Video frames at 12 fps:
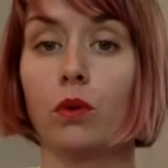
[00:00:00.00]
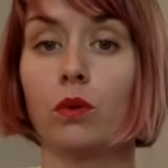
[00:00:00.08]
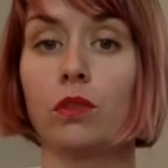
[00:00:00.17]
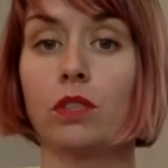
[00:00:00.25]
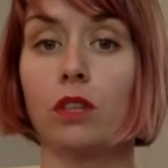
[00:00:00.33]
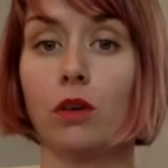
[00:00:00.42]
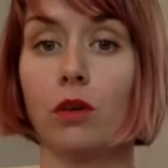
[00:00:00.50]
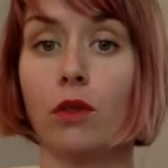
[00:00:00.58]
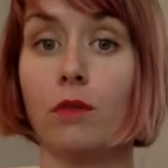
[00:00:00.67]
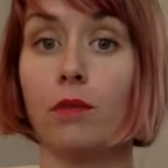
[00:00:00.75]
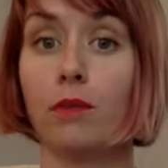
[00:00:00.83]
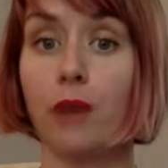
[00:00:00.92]
So the
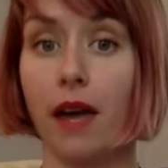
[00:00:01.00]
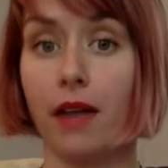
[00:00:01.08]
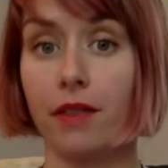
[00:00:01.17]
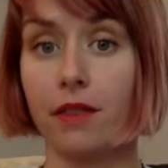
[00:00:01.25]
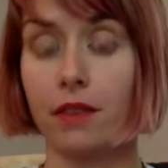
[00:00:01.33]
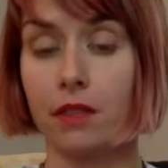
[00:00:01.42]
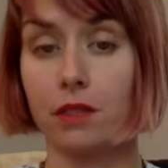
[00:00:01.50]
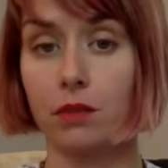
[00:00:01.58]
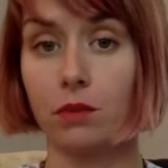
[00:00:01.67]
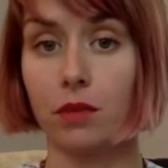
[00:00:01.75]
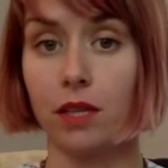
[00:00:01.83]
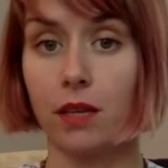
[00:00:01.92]
breath is a
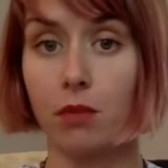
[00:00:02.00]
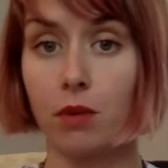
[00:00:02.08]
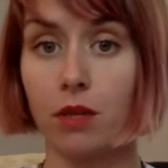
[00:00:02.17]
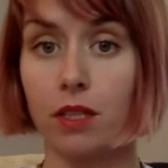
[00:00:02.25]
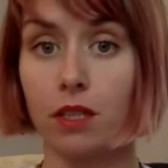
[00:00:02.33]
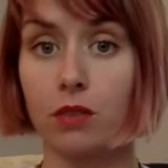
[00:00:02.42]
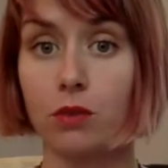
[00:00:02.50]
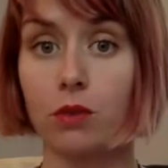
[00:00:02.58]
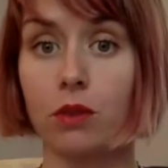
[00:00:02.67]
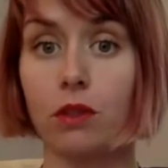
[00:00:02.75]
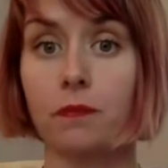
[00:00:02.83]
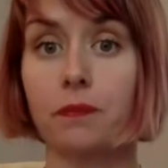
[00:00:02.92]
really important
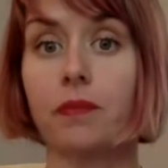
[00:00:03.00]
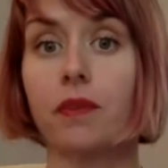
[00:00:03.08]
tool.